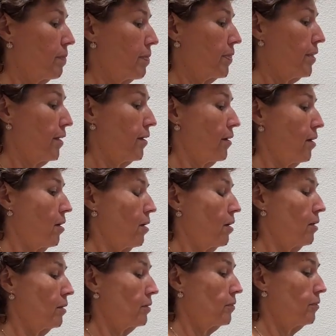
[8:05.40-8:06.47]
There
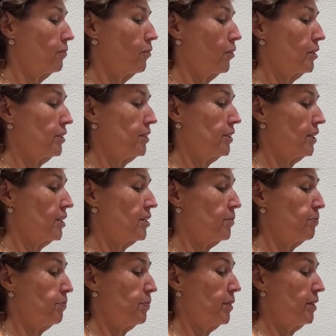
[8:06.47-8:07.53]
are 46
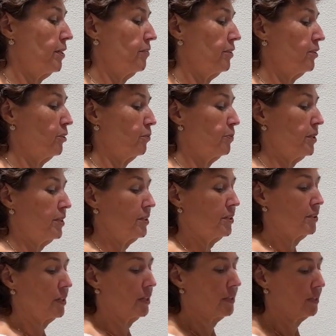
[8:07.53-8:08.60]
individual
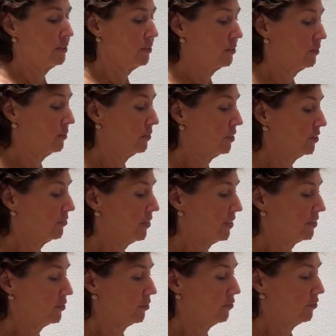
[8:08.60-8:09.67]
pieces on this
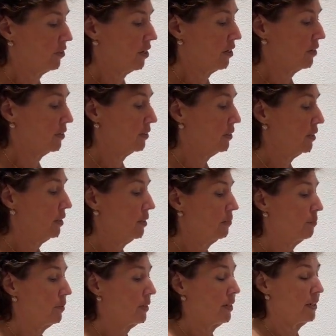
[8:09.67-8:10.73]
vest so far,
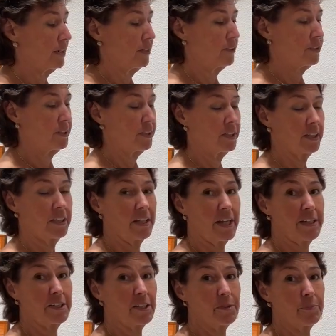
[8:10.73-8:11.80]
but there's still a
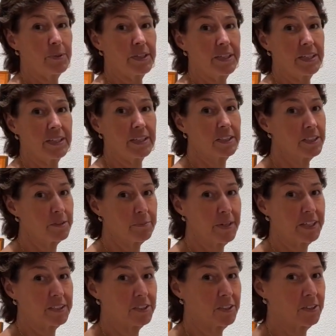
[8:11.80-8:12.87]
liner to put in and some
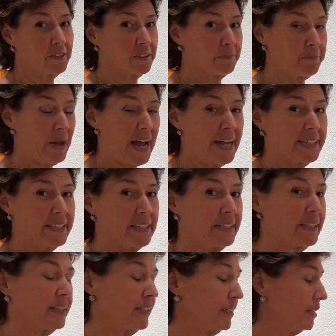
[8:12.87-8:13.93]
extra
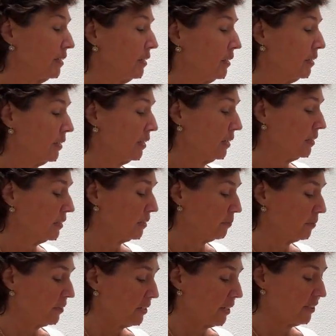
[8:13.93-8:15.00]
padding and
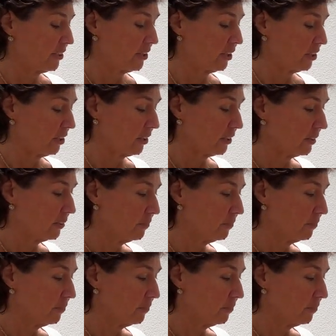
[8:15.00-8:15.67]
some stay stitching.